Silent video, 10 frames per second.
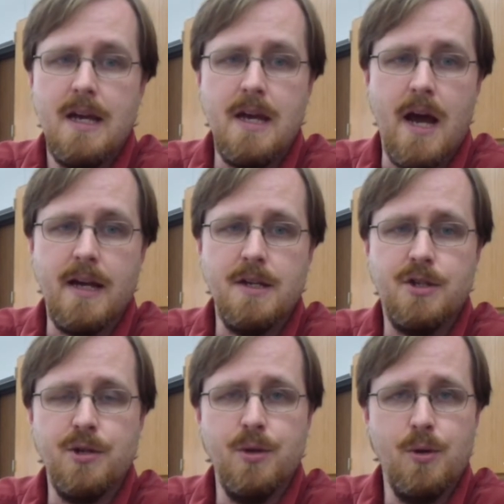
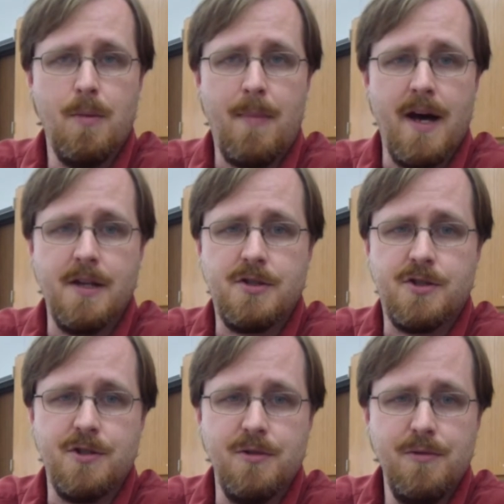ninety-two minus
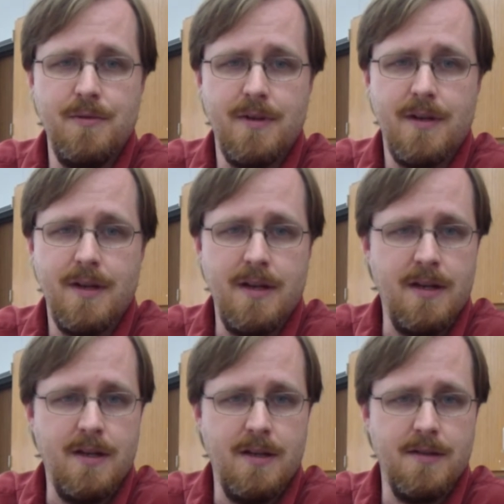two
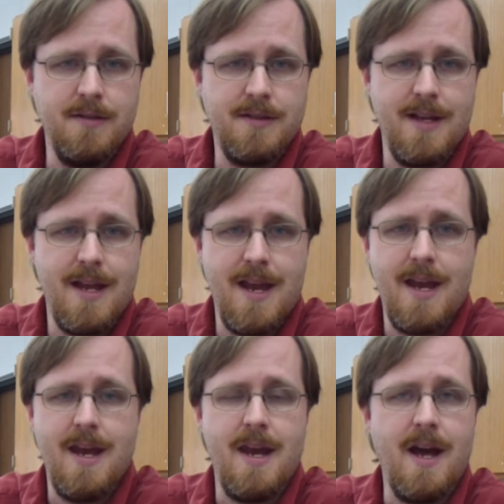is
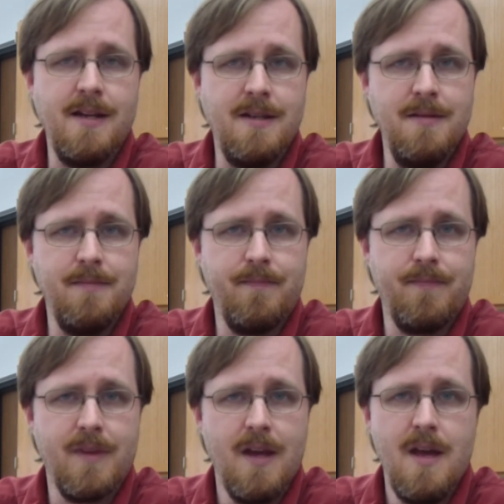ninety.
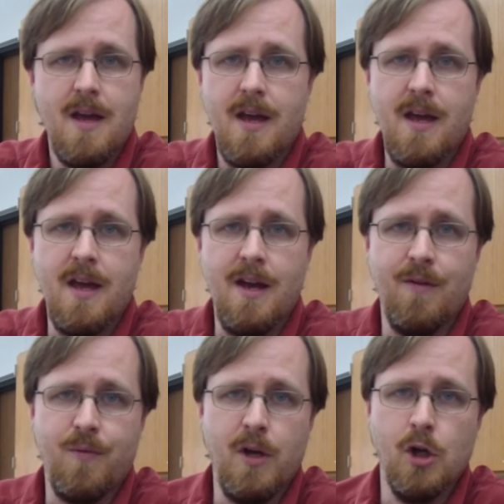And
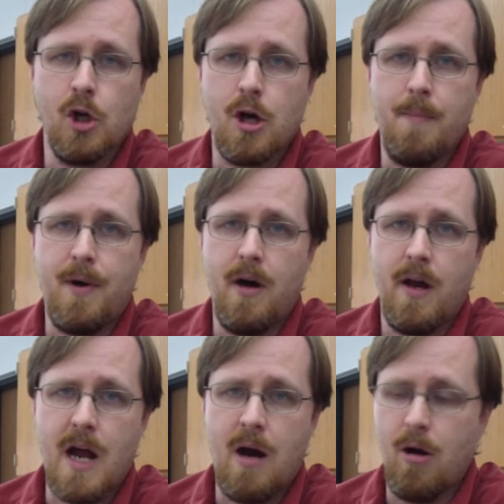if we look up
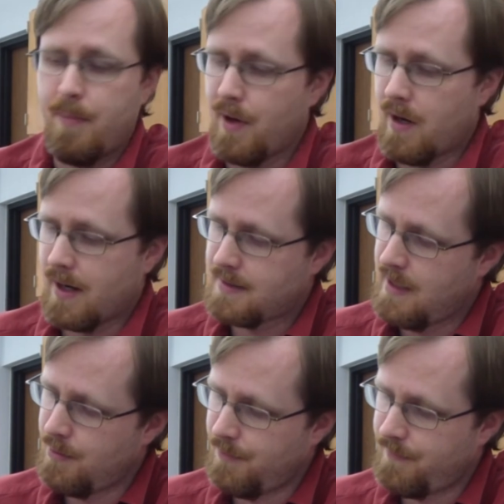on our periodic
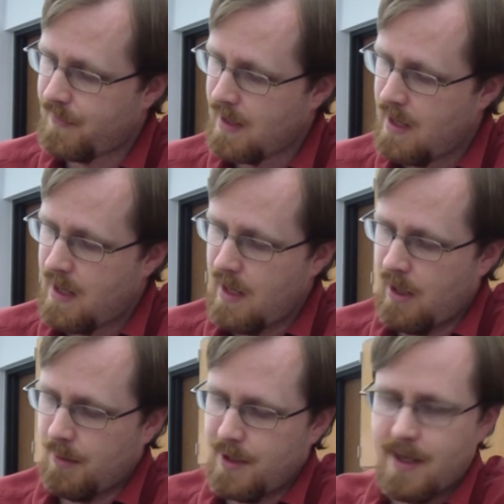table,
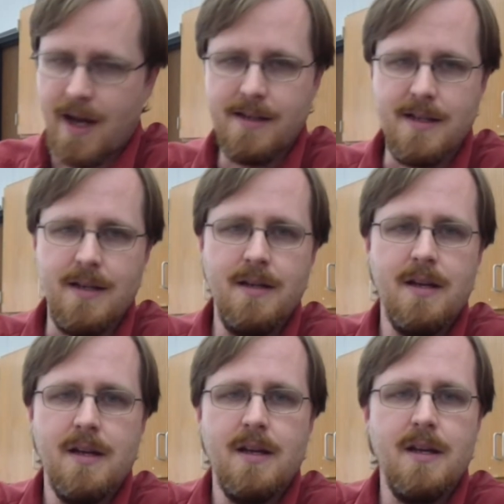element ninety
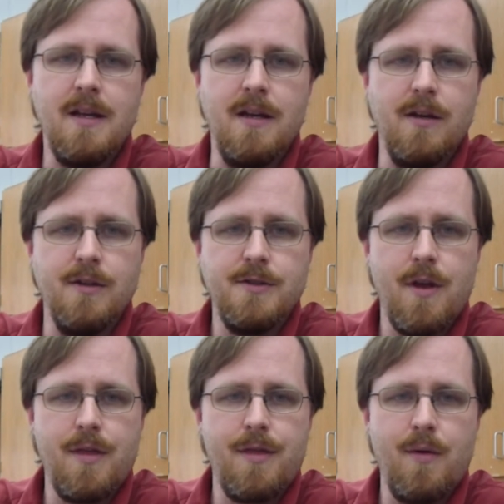is
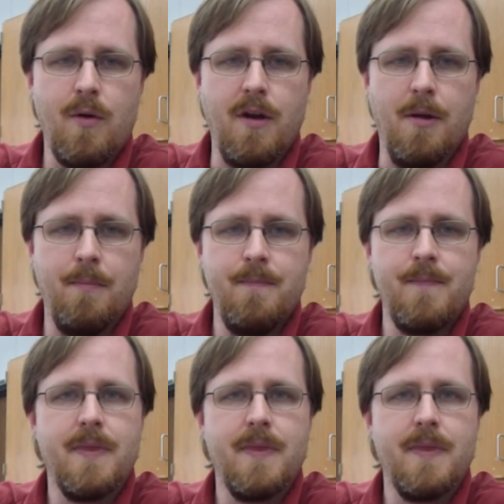thorium,